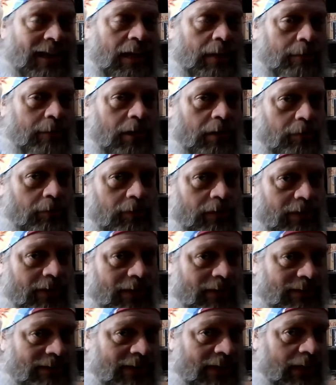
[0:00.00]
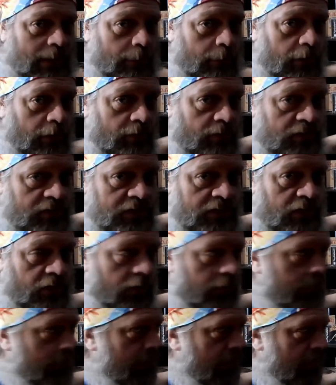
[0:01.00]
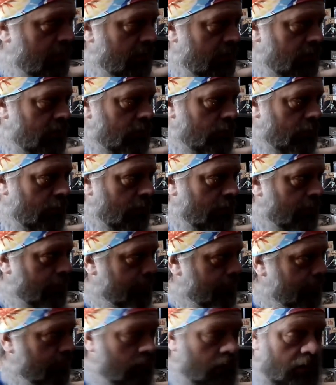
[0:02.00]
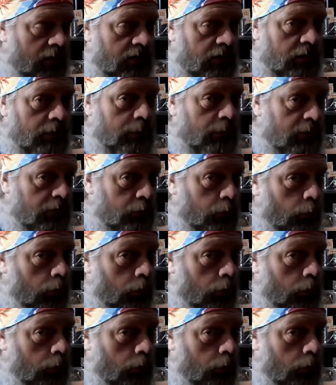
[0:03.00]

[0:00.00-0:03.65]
Now, I'm not really going to take them off the shelf because, well, that's too much